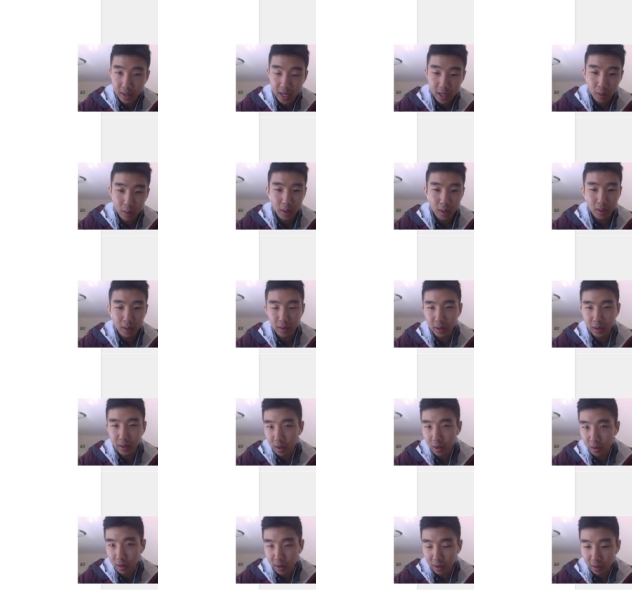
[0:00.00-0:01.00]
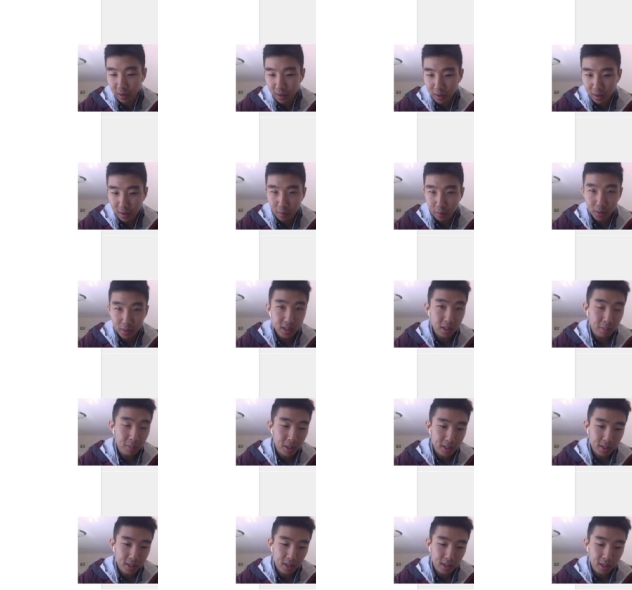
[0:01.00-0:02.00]
How do I learn coding? What's the
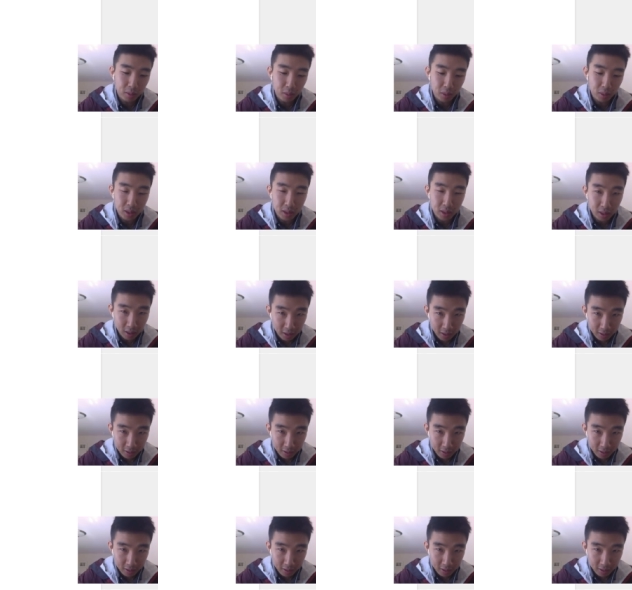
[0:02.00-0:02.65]
best language?